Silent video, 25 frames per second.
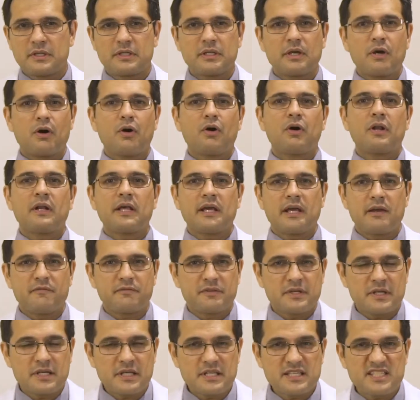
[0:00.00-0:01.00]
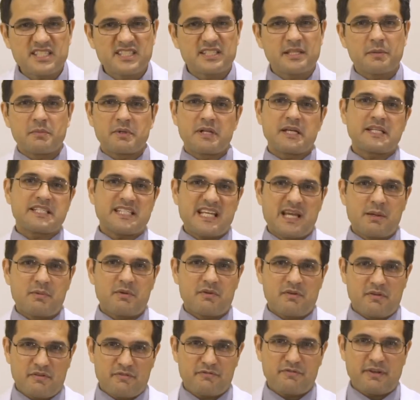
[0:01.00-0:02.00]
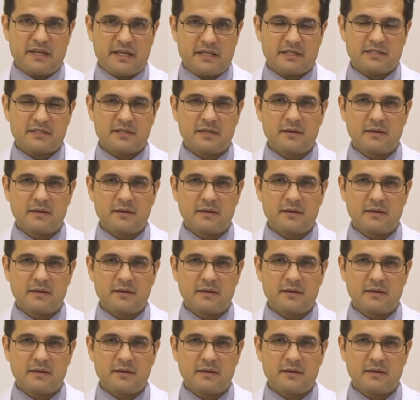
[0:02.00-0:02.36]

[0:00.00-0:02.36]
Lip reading: they all have the similar type of effect.